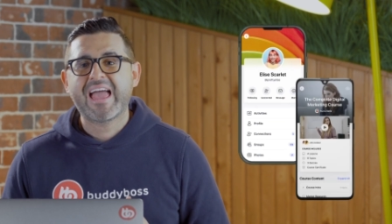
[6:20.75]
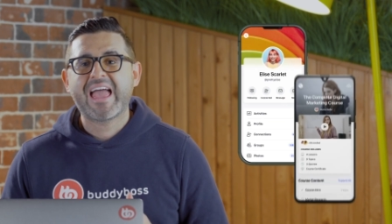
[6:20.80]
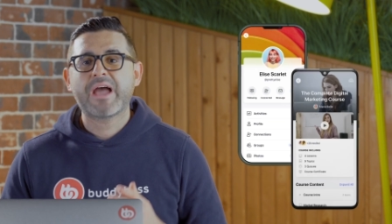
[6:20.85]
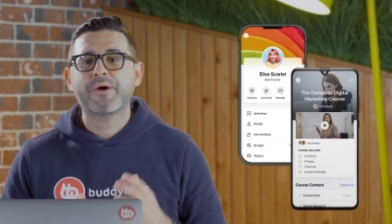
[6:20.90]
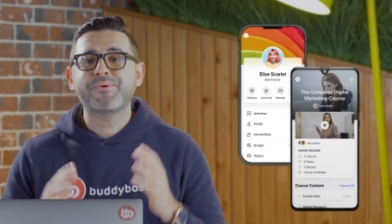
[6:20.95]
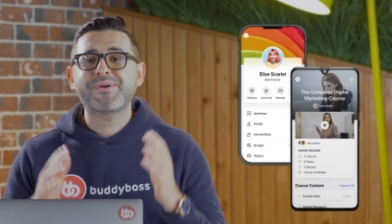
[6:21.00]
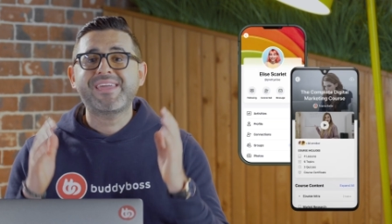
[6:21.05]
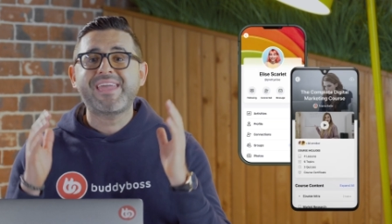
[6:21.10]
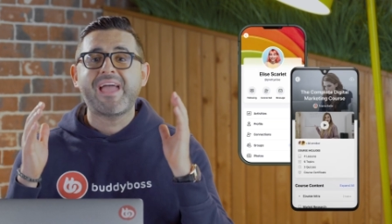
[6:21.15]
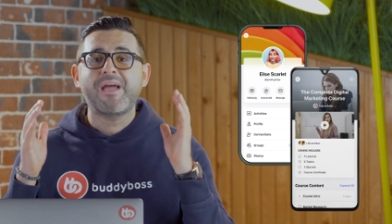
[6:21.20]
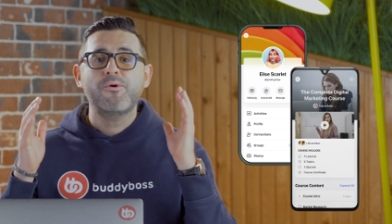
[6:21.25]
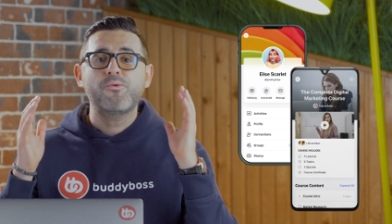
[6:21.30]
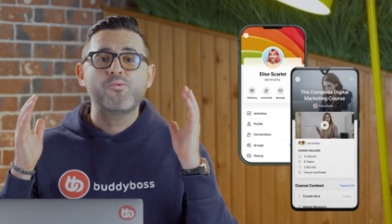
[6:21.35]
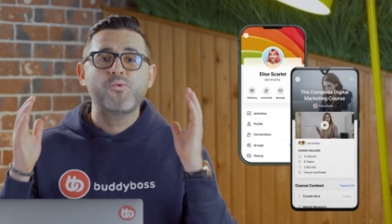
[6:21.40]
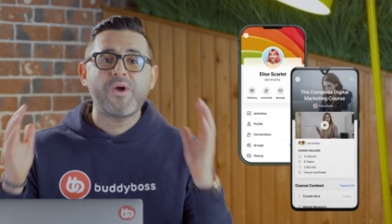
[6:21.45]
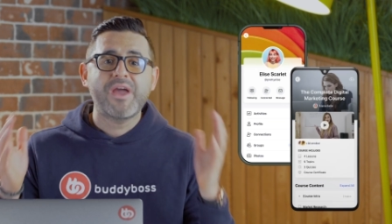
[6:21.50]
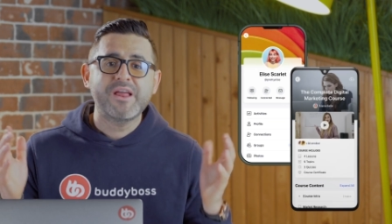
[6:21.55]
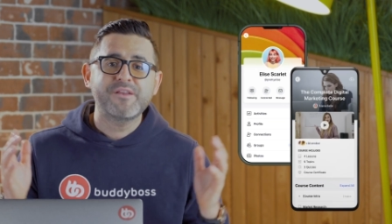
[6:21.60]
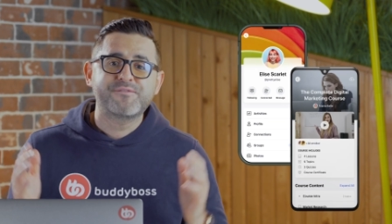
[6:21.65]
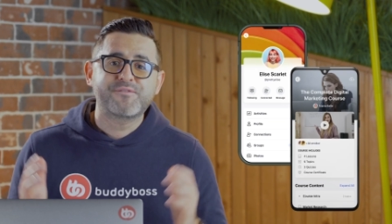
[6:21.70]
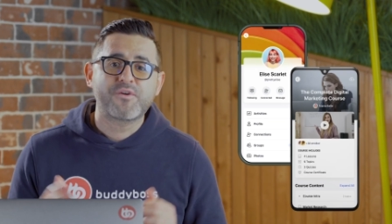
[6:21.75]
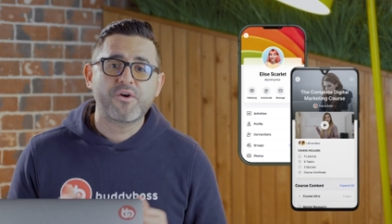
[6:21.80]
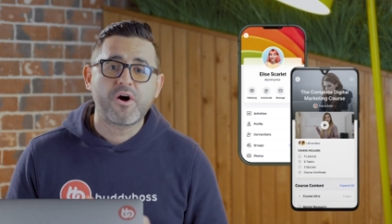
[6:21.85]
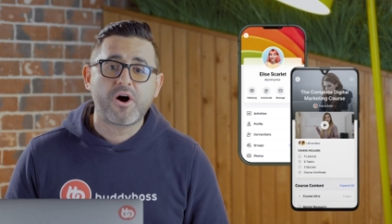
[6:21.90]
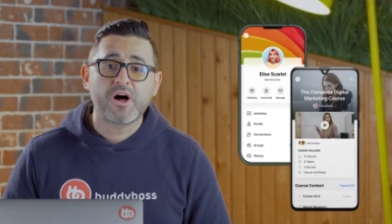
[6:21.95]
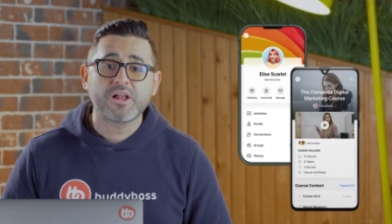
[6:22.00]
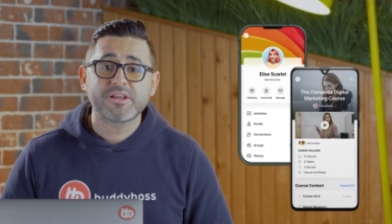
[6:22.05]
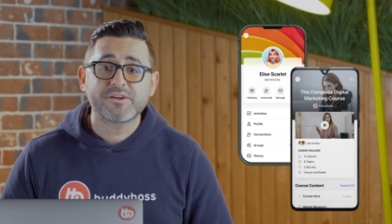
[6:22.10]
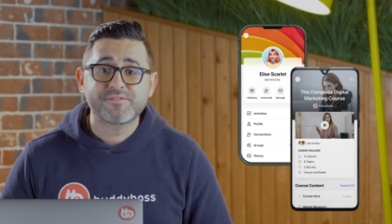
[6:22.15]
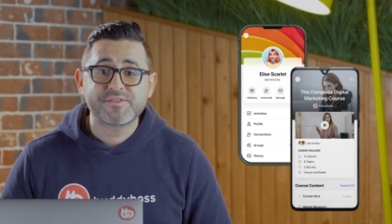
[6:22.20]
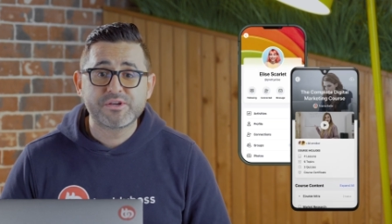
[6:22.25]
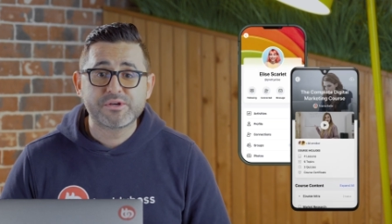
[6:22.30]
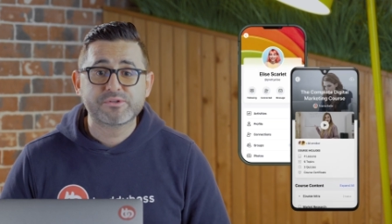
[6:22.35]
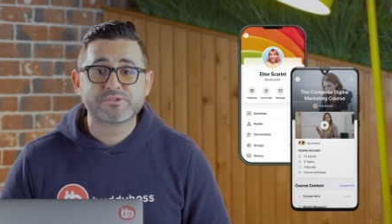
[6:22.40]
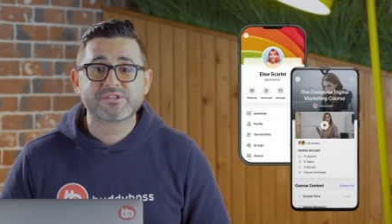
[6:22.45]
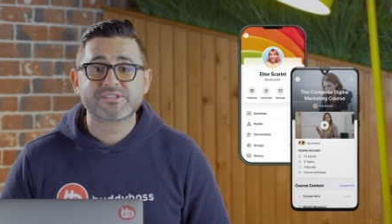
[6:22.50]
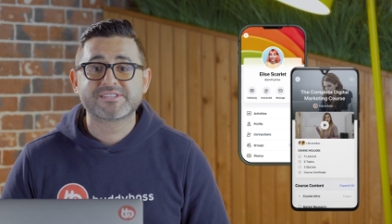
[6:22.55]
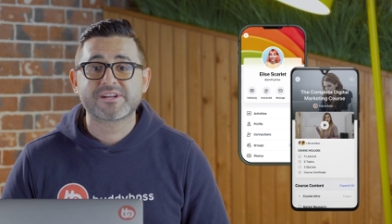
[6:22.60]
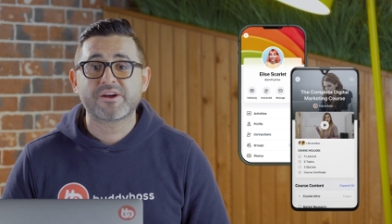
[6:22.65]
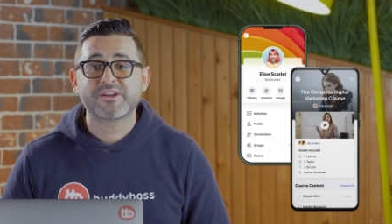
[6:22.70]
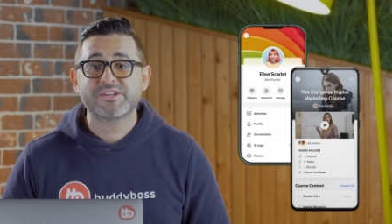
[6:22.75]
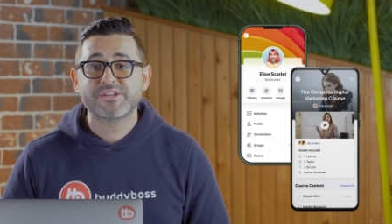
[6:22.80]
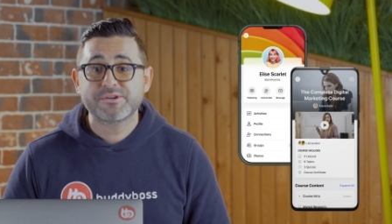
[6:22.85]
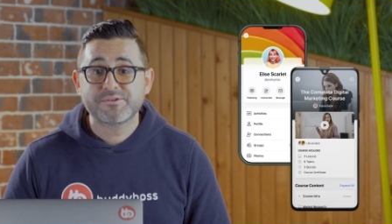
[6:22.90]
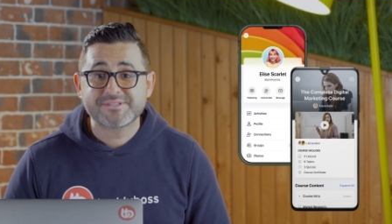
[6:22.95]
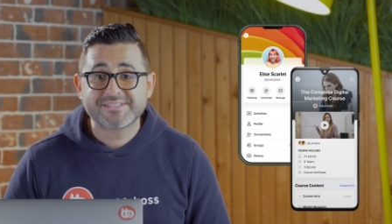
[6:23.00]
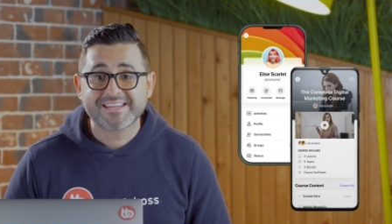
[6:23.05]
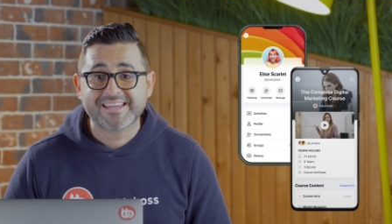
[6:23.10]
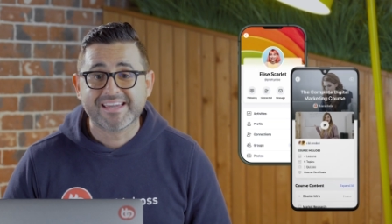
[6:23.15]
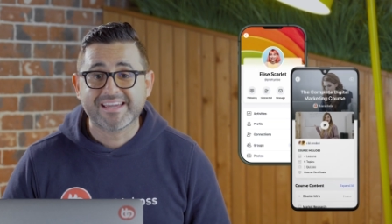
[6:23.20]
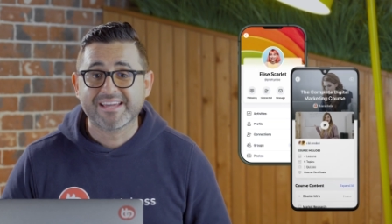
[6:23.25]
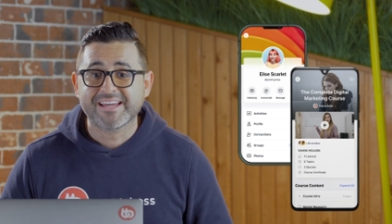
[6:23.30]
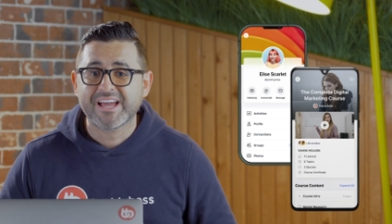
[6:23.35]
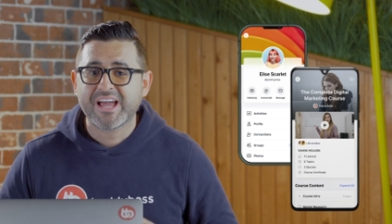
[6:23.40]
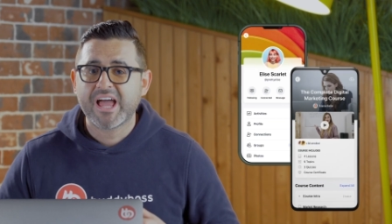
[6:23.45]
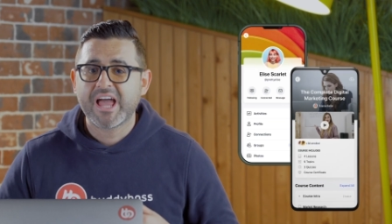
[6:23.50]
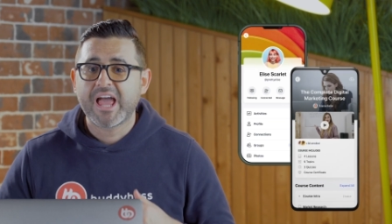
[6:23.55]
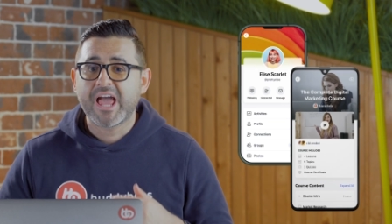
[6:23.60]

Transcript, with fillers: and we can't wait for all of you to start using it